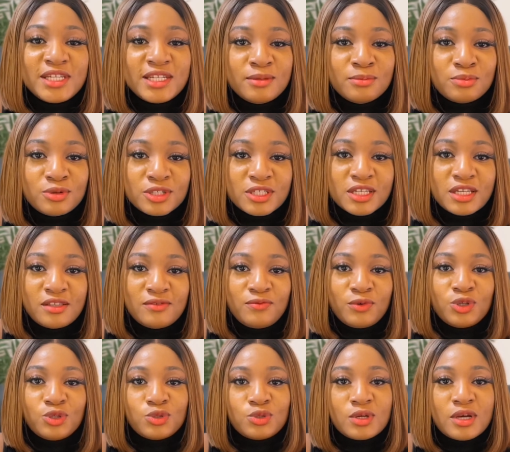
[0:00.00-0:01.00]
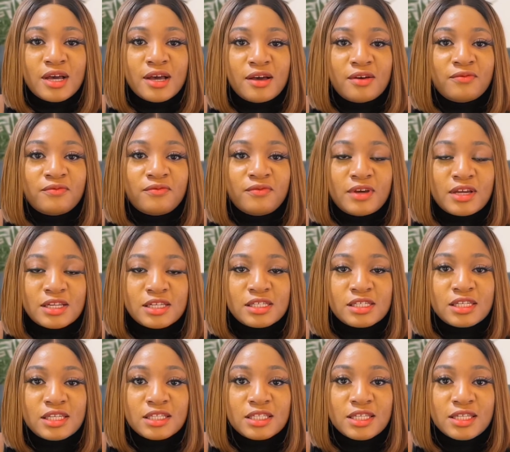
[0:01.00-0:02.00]
important for you to have at
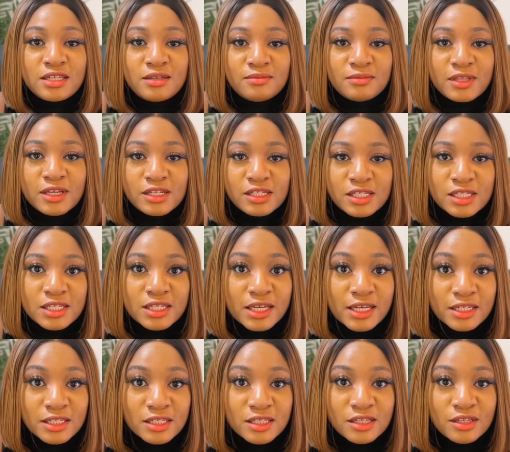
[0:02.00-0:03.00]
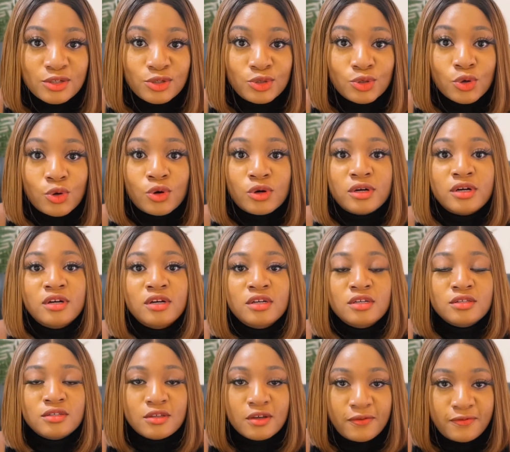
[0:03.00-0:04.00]
least a team that is testing your
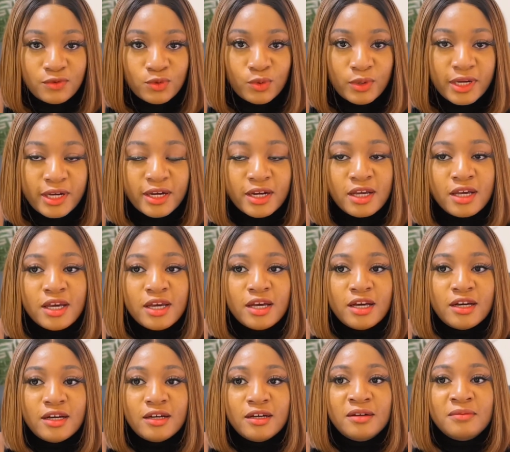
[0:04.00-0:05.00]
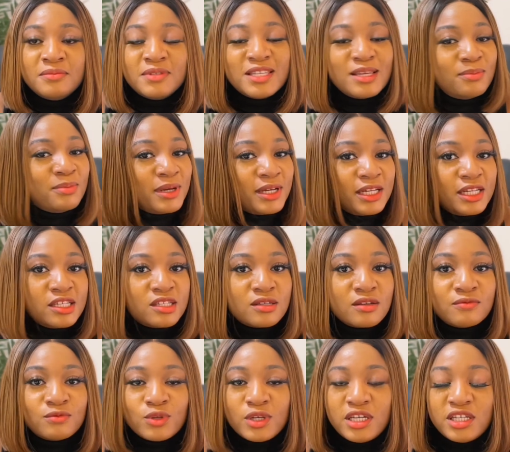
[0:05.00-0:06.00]
software. Typically,
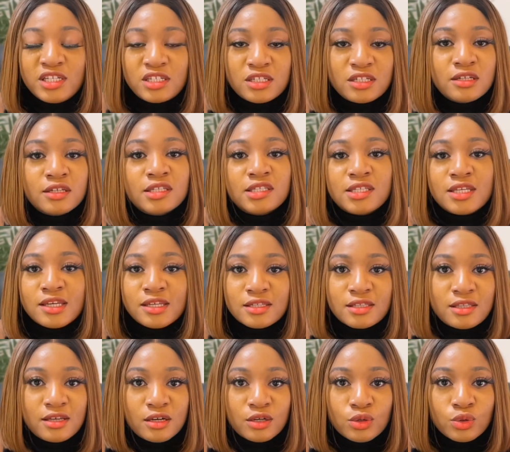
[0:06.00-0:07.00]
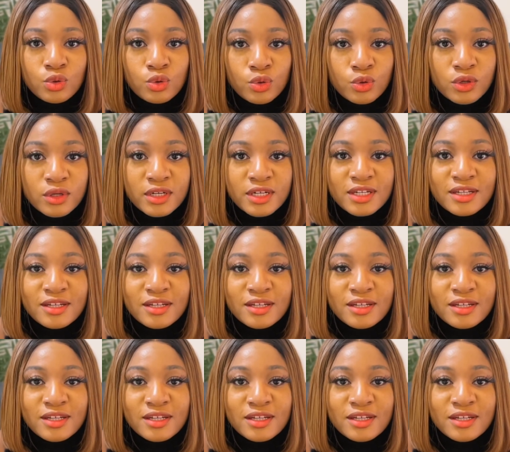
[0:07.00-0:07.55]
software engineers test their code,